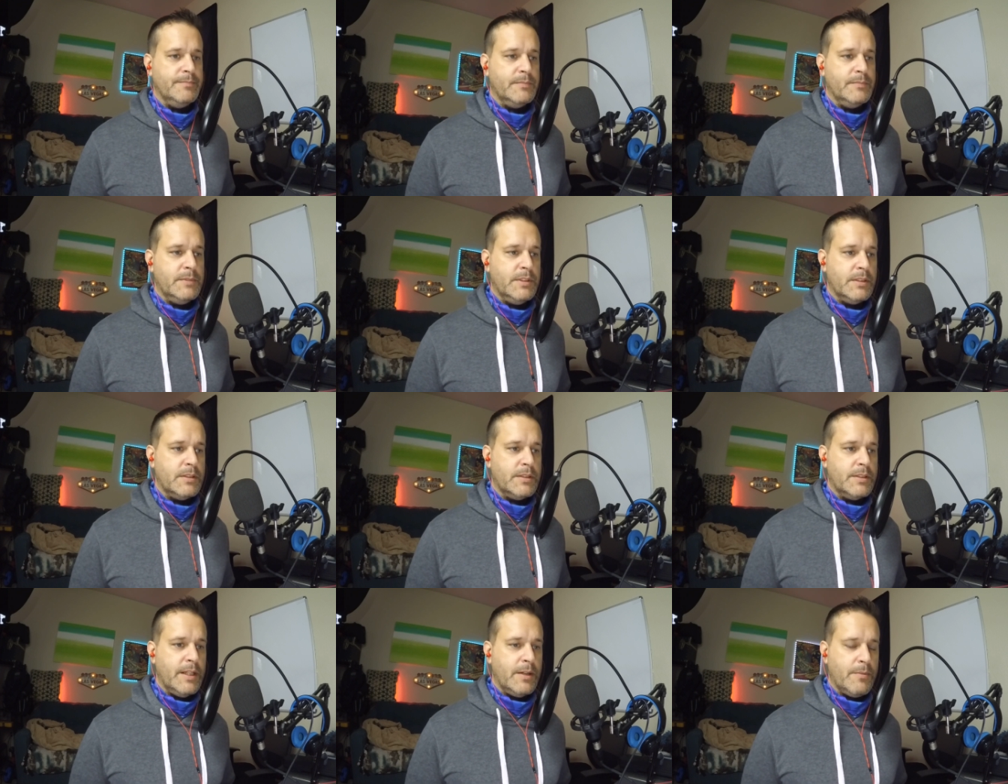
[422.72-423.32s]

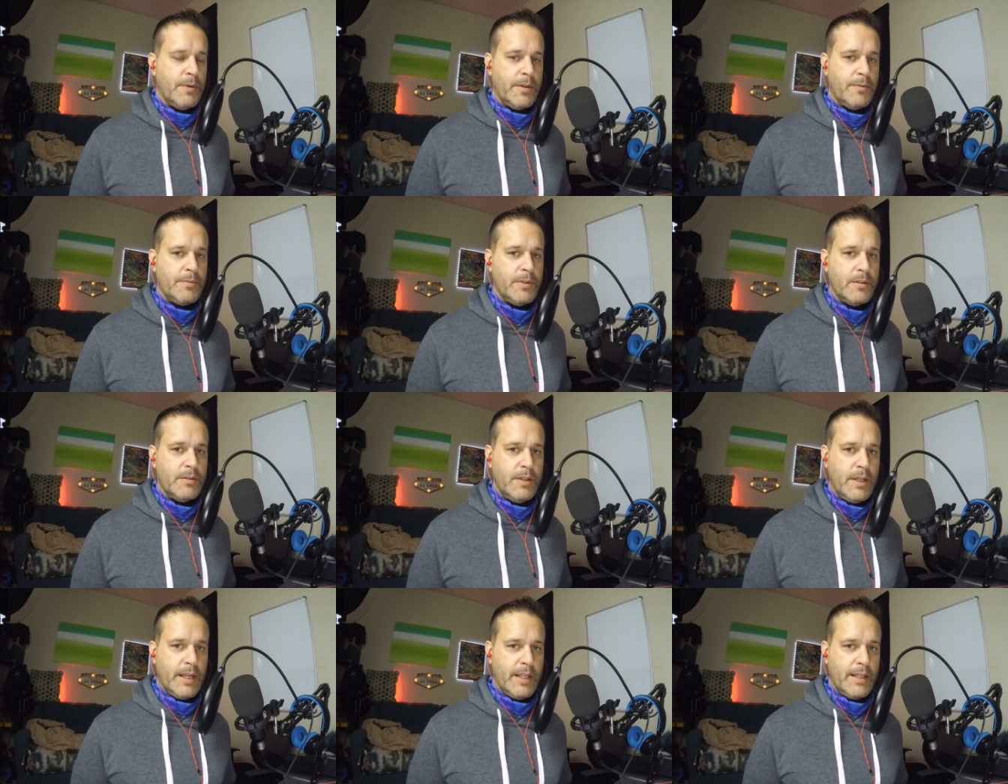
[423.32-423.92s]
just stick with a
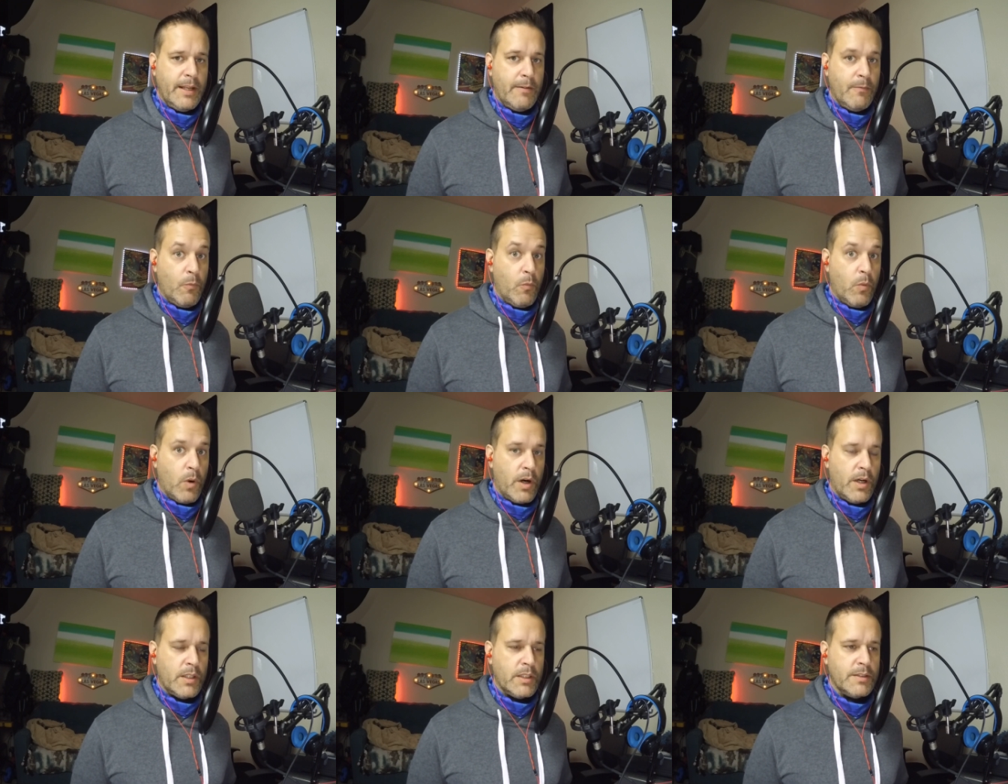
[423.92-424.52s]
routine that
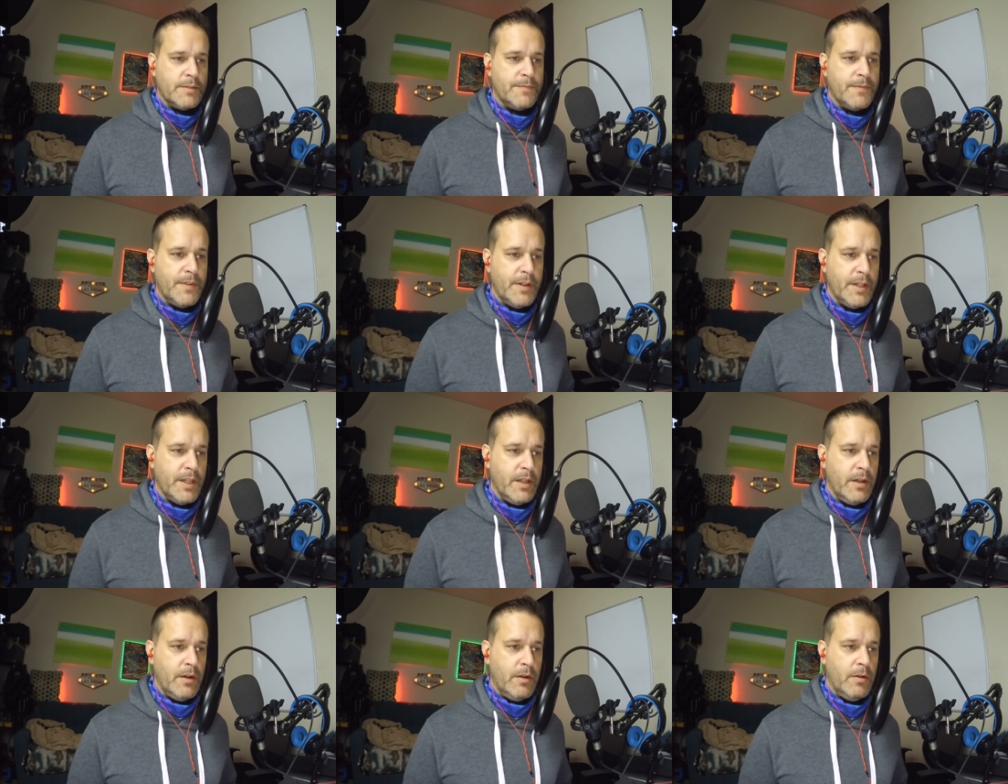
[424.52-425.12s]
works for
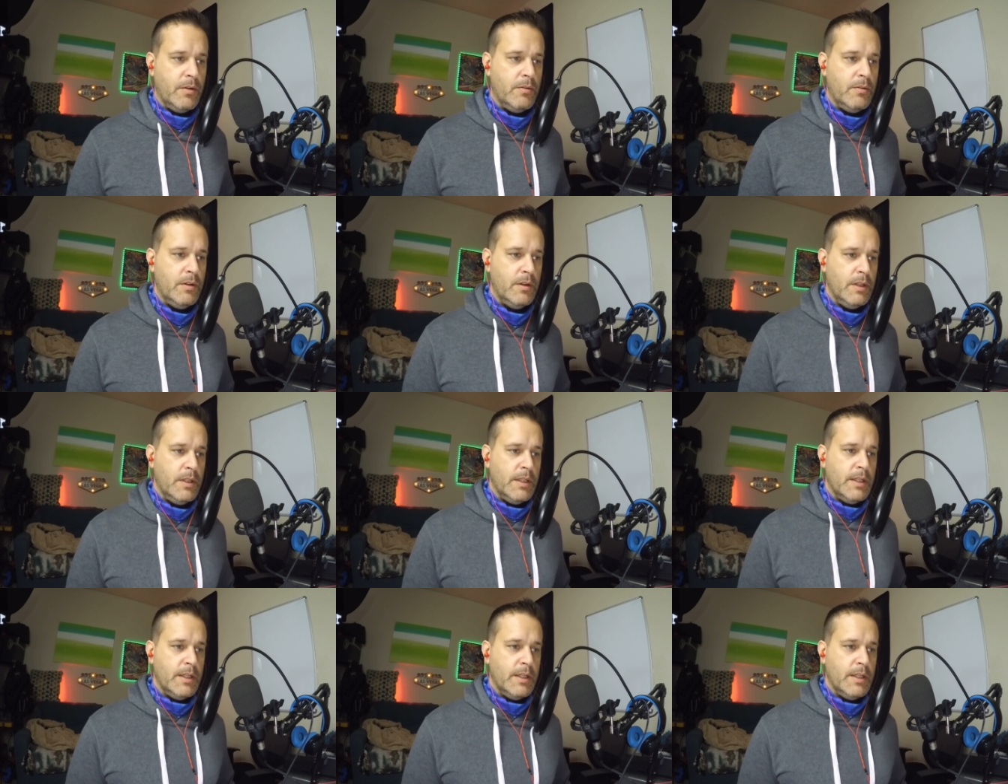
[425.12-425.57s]
you.